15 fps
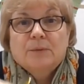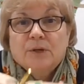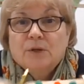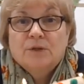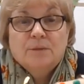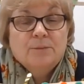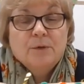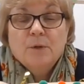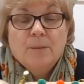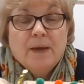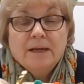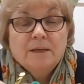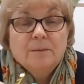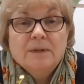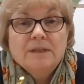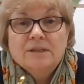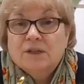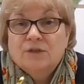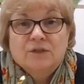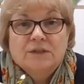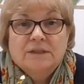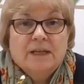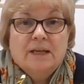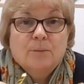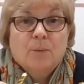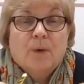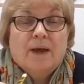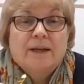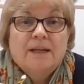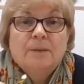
But you make them in just the same way.